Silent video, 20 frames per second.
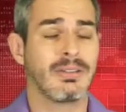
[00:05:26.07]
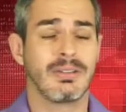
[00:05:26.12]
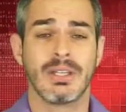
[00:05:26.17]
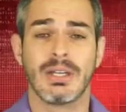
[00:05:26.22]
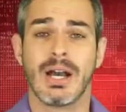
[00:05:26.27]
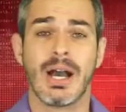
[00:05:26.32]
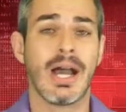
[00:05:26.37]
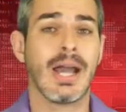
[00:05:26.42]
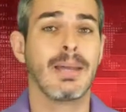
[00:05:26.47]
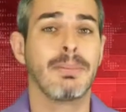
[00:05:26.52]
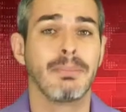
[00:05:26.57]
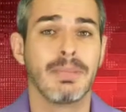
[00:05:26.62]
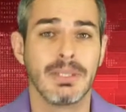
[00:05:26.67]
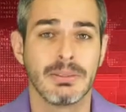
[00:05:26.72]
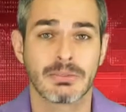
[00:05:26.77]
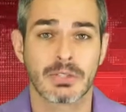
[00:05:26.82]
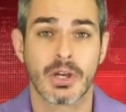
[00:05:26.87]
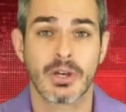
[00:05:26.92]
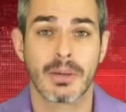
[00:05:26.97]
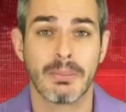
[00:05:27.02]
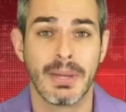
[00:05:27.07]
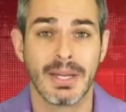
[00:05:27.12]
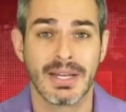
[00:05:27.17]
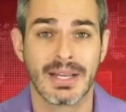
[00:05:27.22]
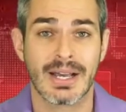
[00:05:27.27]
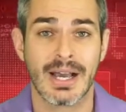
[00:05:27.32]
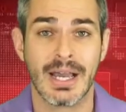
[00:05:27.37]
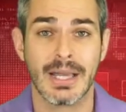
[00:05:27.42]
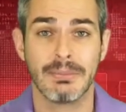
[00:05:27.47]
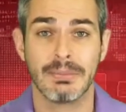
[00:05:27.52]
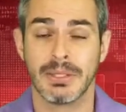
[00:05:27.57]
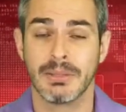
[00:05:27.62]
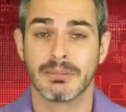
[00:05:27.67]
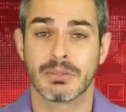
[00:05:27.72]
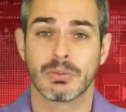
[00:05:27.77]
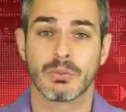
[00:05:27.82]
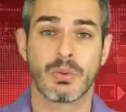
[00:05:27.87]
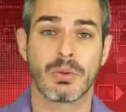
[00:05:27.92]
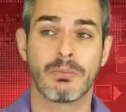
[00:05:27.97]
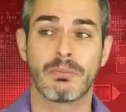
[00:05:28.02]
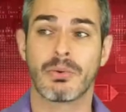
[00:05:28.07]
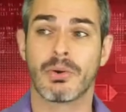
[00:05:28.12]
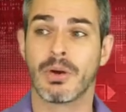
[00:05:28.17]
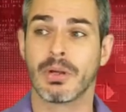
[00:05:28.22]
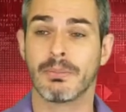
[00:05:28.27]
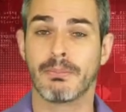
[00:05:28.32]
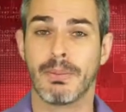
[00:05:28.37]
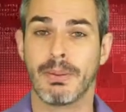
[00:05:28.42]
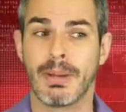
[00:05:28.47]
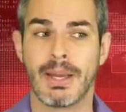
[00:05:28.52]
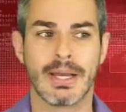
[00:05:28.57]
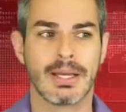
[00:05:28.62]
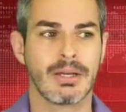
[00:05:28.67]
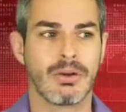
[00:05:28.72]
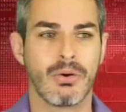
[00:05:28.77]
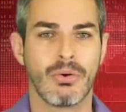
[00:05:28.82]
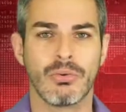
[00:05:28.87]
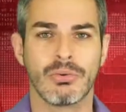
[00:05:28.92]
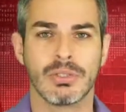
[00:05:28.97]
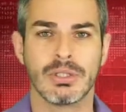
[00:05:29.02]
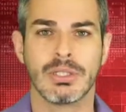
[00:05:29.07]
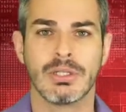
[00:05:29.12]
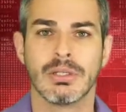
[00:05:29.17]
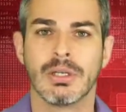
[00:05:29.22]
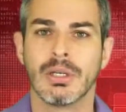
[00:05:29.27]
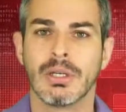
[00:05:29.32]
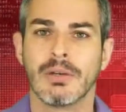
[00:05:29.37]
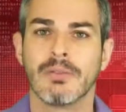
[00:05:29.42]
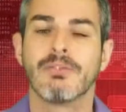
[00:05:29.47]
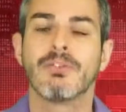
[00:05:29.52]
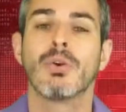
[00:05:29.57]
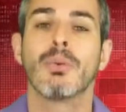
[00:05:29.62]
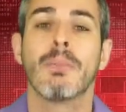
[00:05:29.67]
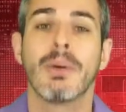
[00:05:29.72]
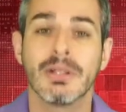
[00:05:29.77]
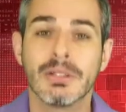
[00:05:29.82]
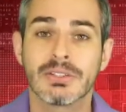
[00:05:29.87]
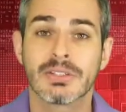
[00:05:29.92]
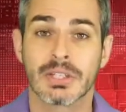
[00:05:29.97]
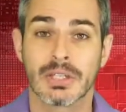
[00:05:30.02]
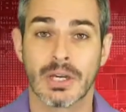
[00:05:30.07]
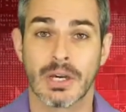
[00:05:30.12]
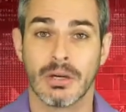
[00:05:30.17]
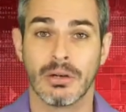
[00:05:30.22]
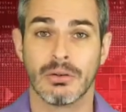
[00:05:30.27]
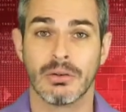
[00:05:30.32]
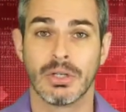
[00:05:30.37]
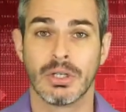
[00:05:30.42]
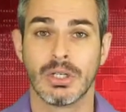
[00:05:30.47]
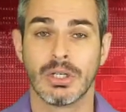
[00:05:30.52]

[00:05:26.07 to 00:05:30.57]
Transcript: the high beams, automatic high beams were brought back only a few months ago.